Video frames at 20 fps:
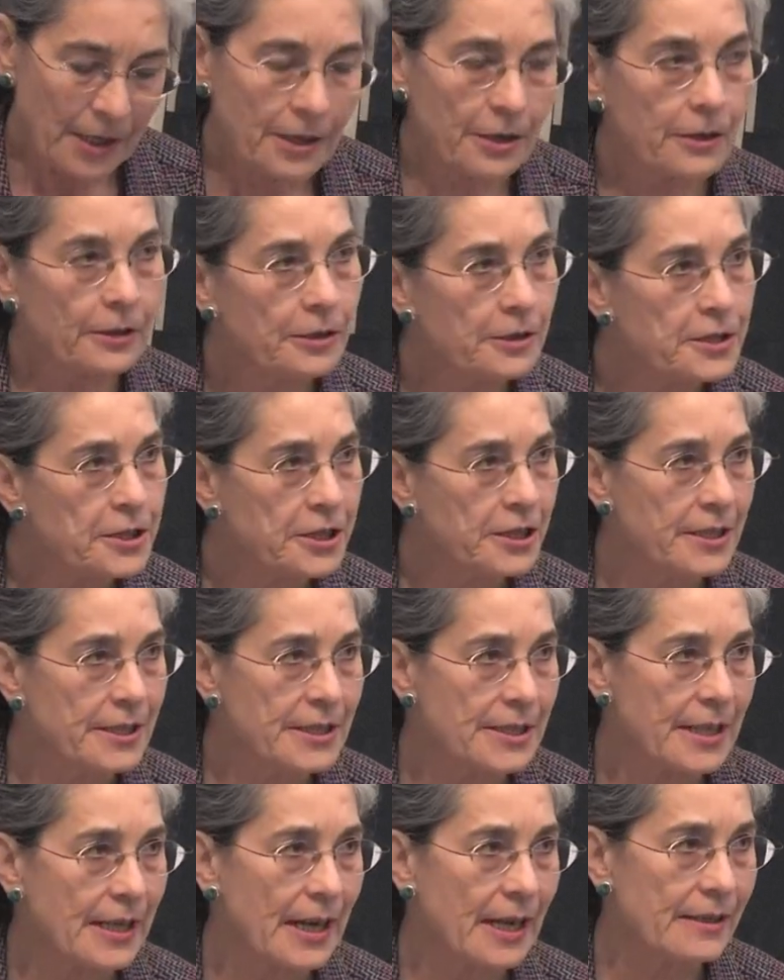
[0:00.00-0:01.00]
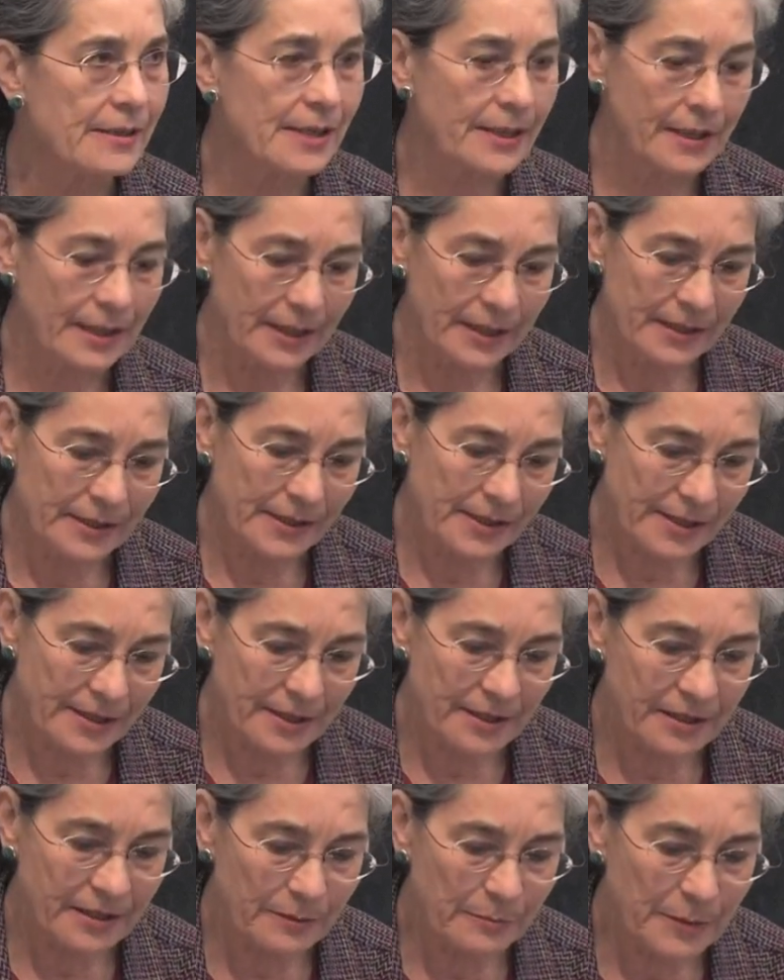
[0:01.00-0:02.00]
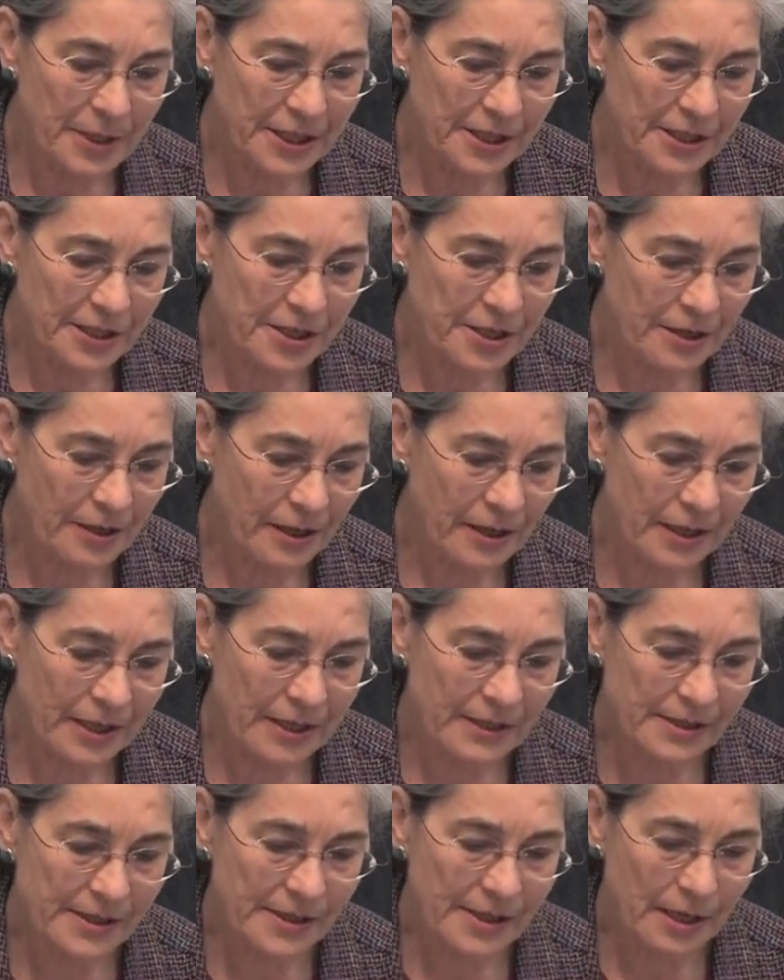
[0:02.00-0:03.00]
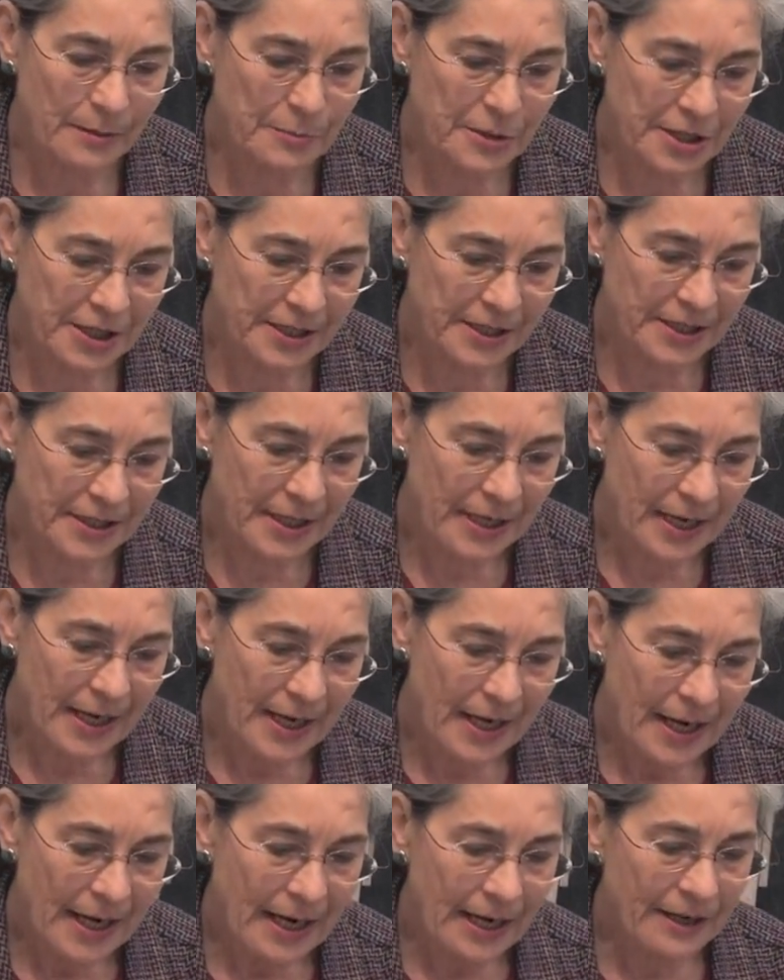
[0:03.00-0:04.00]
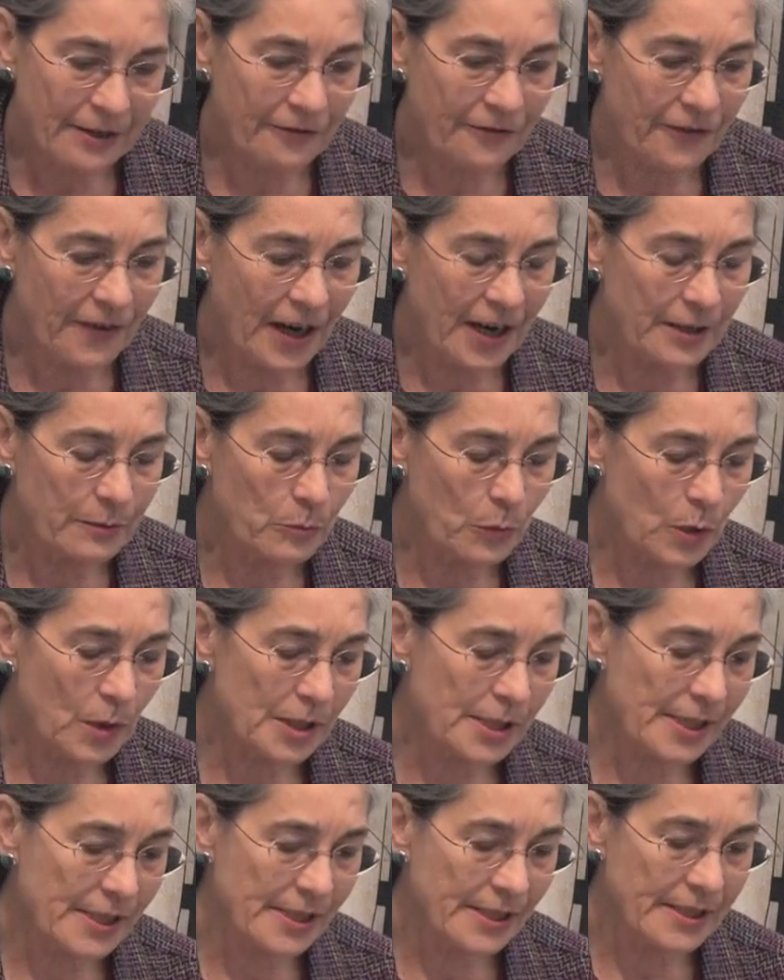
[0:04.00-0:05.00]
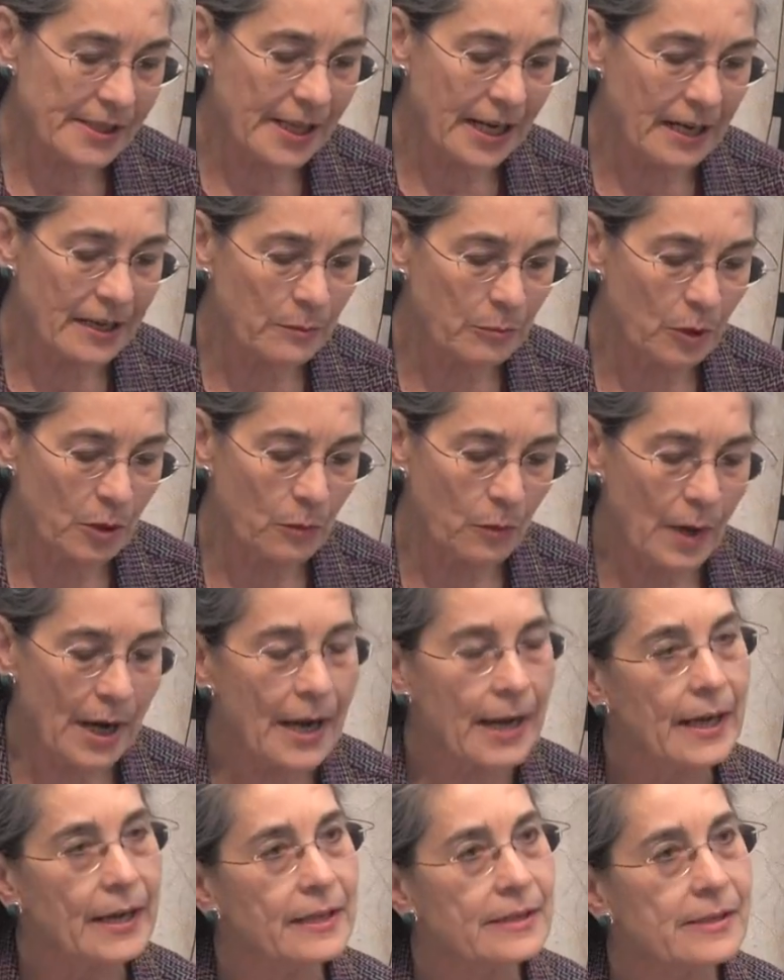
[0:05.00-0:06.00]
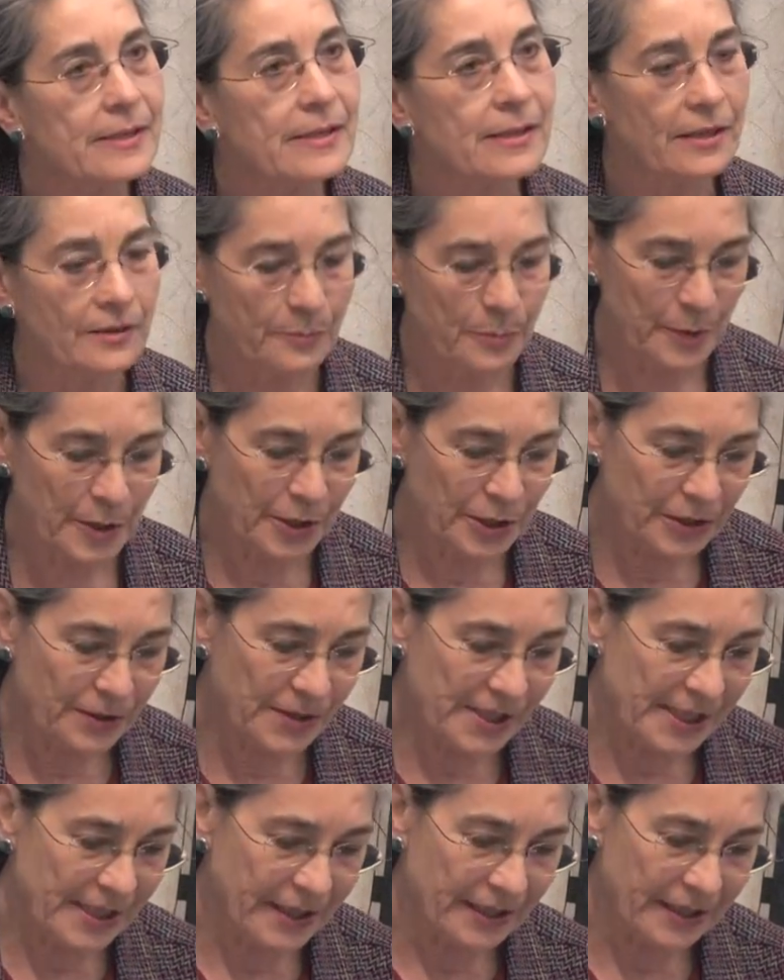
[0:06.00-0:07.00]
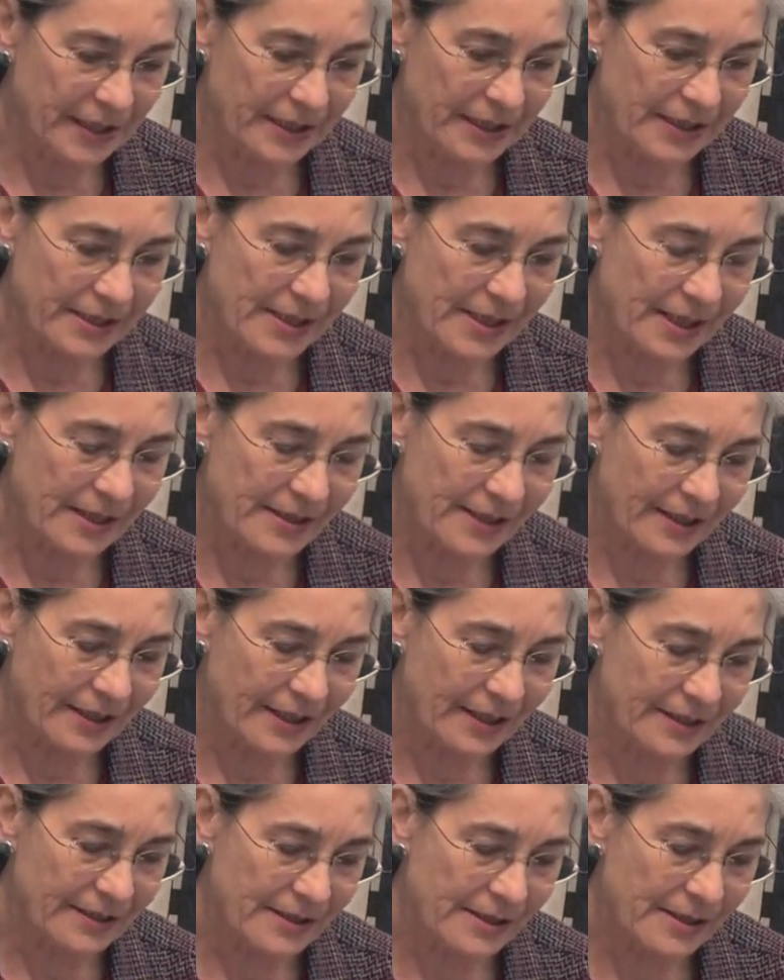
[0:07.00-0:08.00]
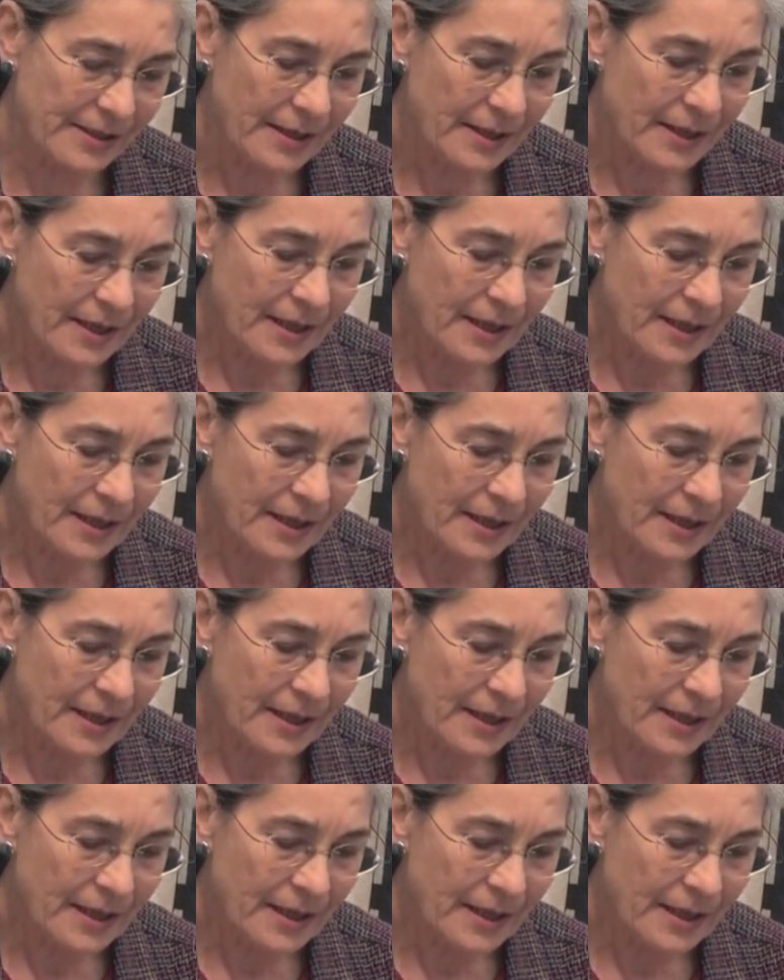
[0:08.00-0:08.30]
Urgent as it is to diminish our consumption and find more sustainable ways of producing the necessities,